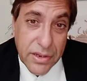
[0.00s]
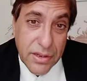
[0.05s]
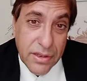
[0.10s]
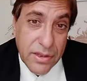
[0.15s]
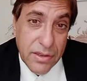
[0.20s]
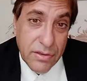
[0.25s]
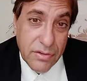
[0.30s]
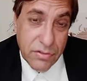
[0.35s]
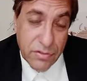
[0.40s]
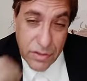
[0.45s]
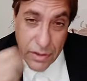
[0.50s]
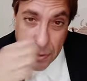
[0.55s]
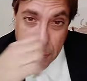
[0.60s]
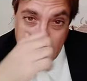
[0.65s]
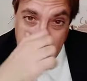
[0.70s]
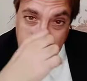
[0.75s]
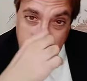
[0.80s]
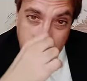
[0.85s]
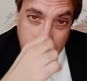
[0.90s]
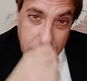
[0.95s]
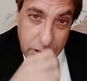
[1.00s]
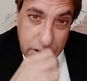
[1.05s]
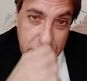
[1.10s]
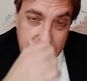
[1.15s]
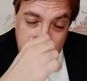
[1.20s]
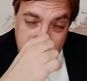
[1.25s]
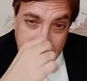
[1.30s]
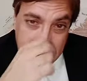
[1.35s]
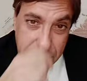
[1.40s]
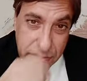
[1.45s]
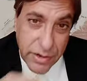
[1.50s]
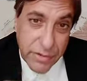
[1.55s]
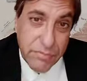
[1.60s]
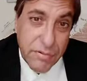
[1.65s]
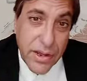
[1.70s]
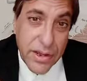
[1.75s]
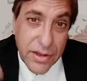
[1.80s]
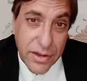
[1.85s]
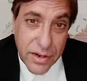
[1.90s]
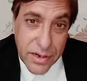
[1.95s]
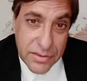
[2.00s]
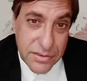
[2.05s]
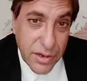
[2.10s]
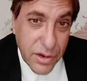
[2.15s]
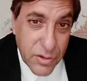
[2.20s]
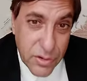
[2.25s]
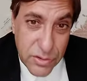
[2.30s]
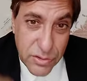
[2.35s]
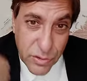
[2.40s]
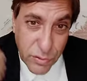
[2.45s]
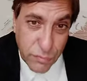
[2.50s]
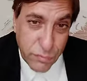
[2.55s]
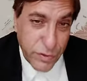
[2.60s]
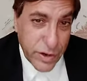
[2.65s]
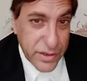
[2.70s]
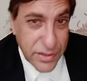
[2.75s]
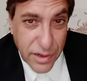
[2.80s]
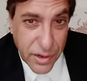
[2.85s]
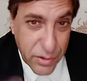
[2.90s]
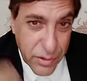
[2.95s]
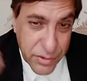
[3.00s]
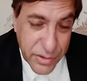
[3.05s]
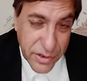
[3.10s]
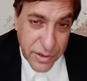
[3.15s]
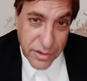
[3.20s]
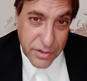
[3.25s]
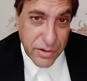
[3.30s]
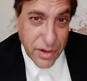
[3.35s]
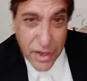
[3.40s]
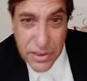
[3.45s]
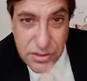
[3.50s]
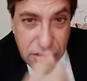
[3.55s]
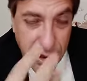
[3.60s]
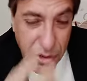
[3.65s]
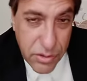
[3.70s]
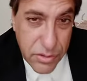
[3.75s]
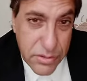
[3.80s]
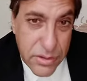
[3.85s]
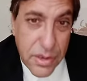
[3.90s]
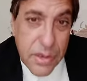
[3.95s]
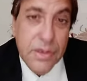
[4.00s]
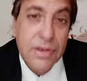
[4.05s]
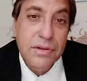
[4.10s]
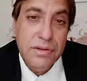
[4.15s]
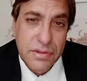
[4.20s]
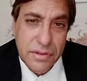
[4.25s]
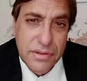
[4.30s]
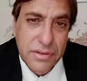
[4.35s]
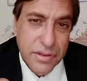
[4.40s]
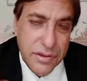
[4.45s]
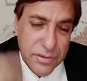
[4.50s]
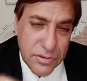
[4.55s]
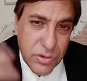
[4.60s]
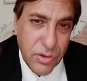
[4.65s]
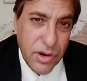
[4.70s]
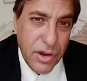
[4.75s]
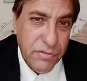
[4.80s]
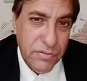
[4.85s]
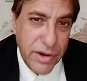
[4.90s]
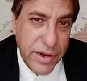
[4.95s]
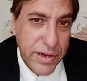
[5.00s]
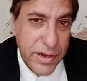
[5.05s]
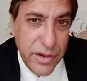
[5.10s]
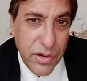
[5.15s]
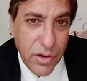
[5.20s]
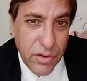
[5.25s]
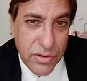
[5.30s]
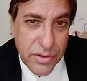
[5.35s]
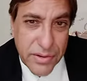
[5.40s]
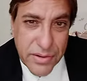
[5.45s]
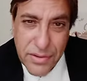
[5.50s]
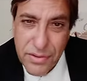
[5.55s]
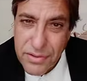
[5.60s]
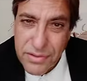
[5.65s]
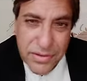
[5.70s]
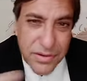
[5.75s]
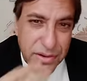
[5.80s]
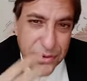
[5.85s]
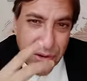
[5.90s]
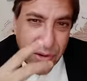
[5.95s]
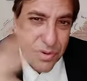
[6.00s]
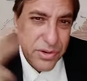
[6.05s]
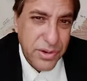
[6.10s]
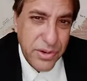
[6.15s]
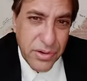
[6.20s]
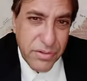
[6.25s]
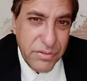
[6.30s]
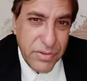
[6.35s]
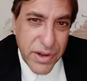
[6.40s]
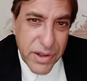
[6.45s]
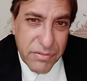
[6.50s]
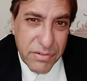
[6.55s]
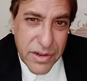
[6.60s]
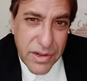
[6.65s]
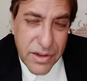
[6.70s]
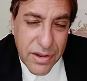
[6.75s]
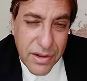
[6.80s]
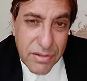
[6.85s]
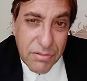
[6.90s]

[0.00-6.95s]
uh, works but saved by grace alone through faith alone in christ alone the the sola fide doctrine doctrine of devil why